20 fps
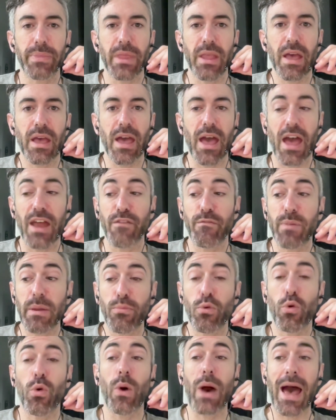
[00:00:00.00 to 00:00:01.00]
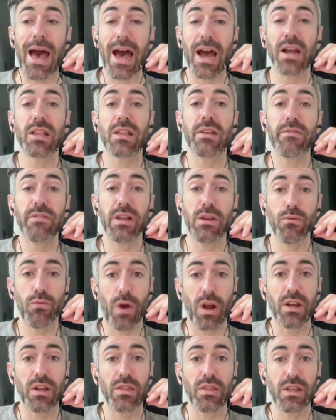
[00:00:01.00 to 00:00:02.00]
And if people are actively
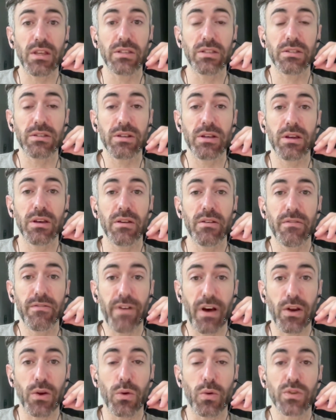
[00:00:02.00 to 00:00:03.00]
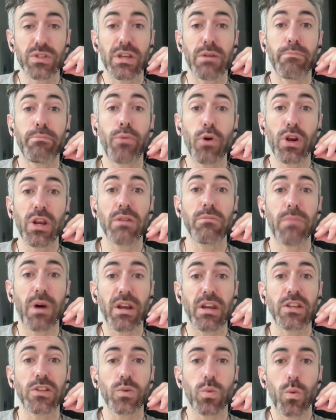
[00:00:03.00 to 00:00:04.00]
running these funnels and putting
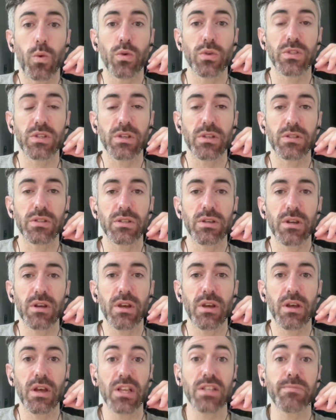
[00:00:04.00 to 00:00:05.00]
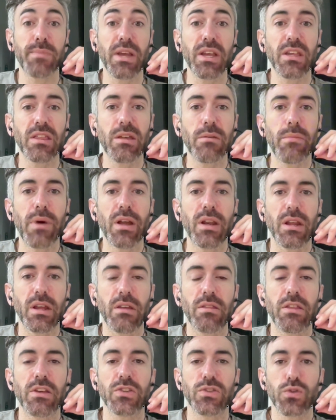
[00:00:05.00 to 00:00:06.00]
money towards this, it's making them
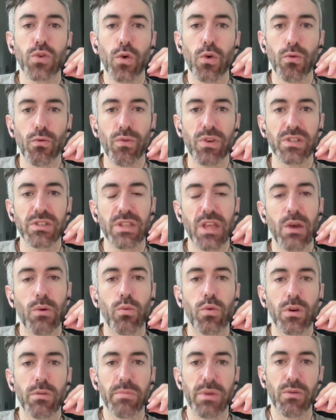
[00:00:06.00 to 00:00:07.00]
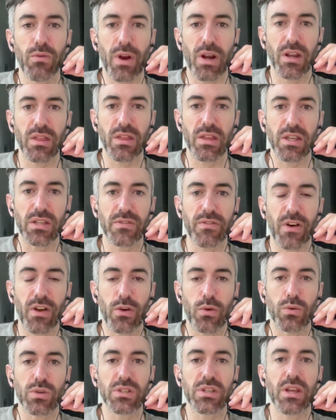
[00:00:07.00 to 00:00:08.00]
money. There's no reason they wouldn't be running these
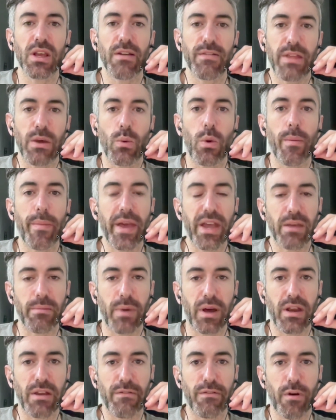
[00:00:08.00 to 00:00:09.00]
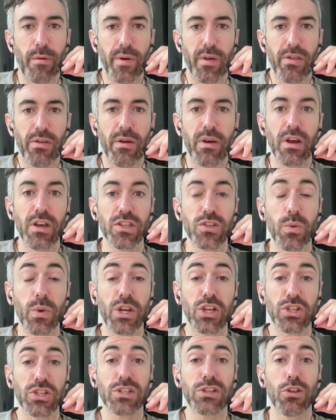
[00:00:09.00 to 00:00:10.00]
funnels if they weren't making money from it. So we
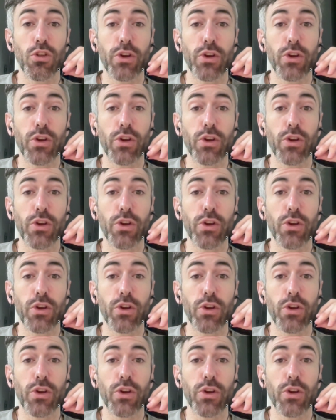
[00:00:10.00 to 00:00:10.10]
can just look